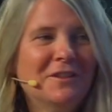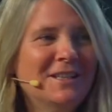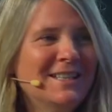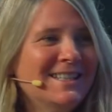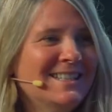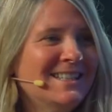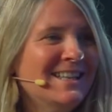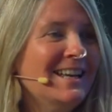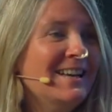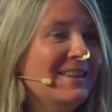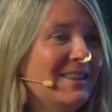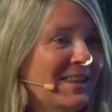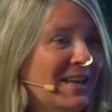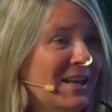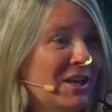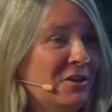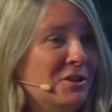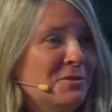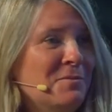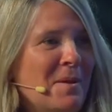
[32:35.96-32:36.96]
for listening, and
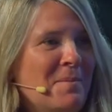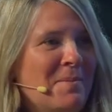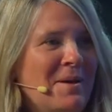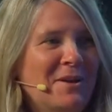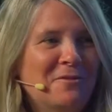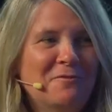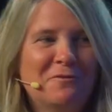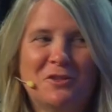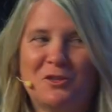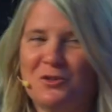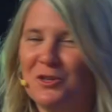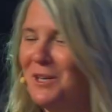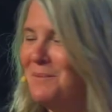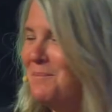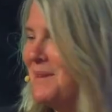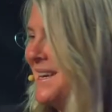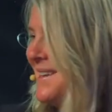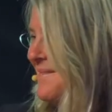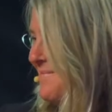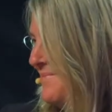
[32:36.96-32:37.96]
thank you to my panel for
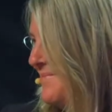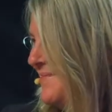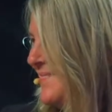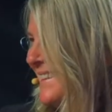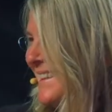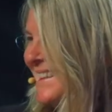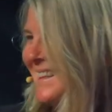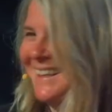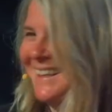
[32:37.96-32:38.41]
joining me.